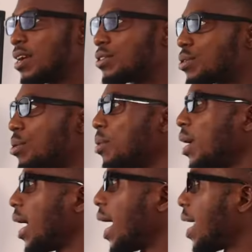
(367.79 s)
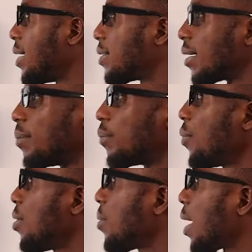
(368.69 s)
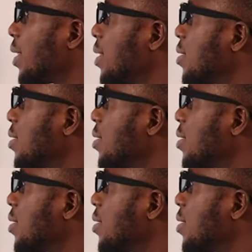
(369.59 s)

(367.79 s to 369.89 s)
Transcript: So, and when we look at